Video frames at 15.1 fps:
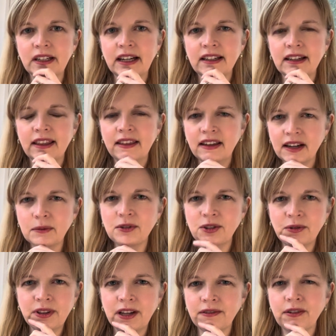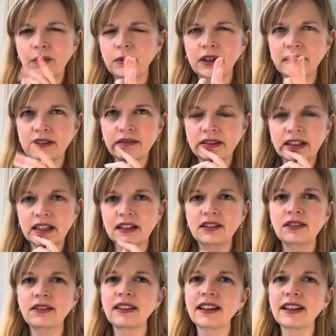I think I was doing that for a while. I don't think I do